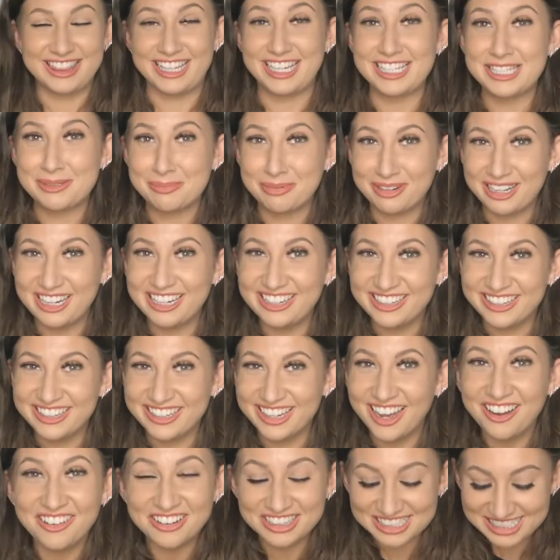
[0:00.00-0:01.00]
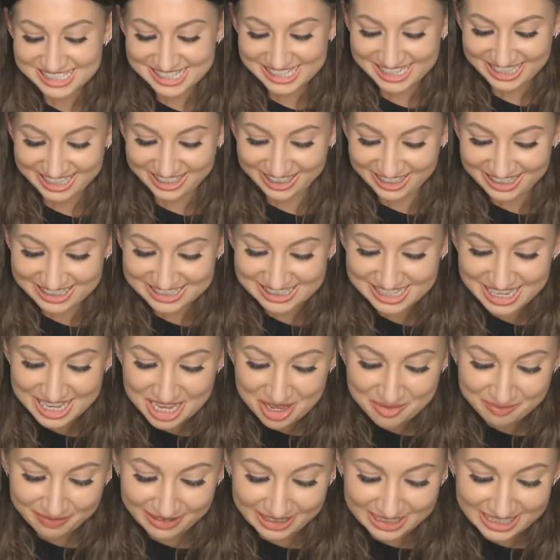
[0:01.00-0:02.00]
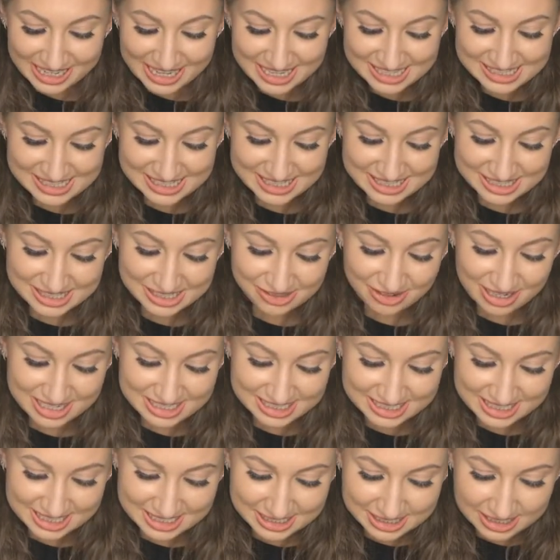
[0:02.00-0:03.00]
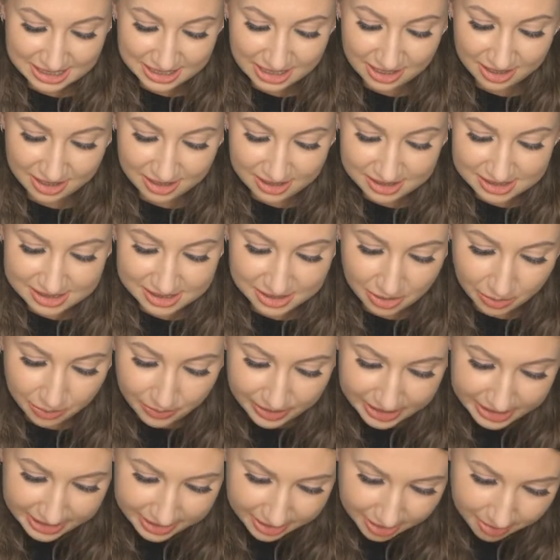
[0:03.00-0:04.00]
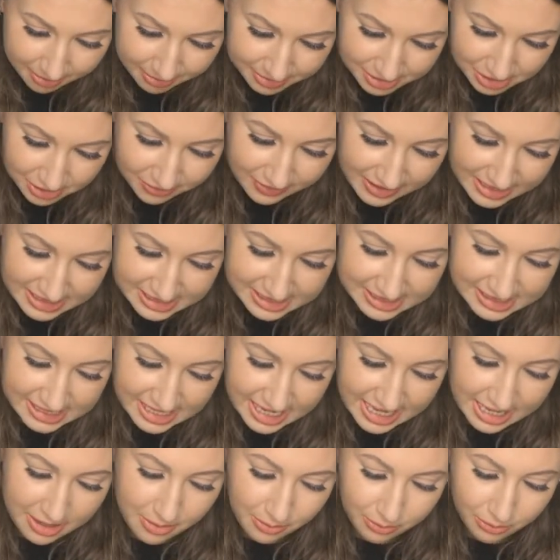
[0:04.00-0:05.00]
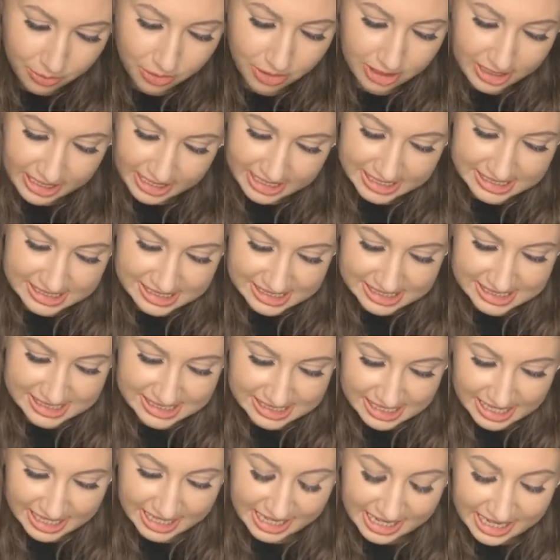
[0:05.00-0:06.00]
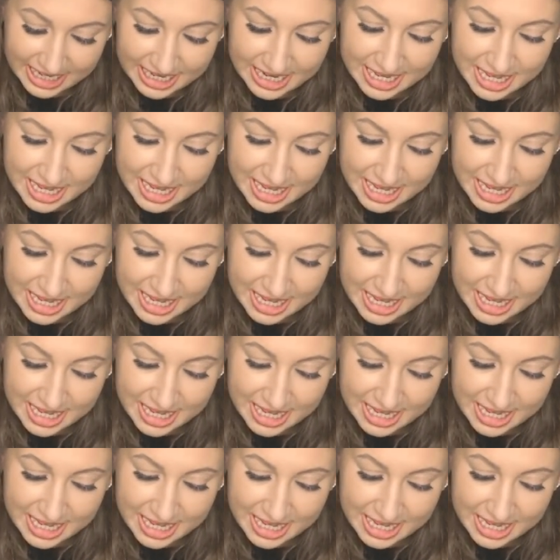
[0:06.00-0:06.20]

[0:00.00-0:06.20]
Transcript: that's pretty good going isn't it guys but let's scratch these last winning numbers off and see what it's saying